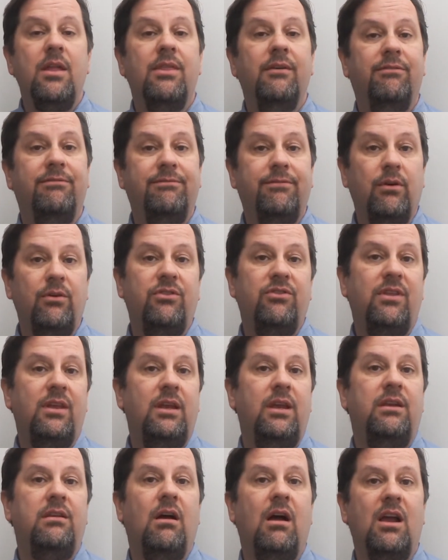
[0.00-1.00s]
The first
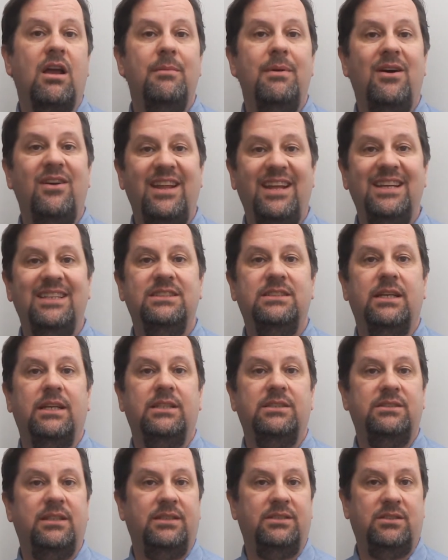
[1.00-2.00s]
thing to talk about is
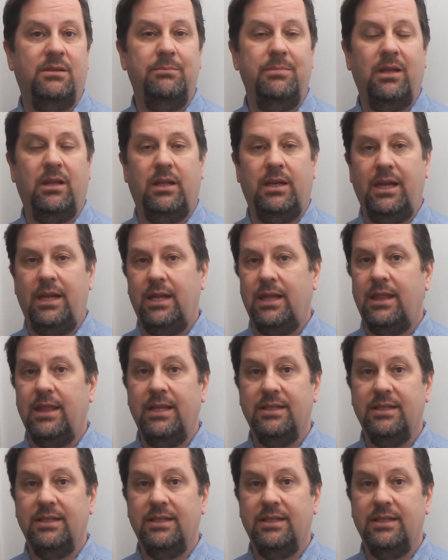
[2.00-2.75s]
accessibility.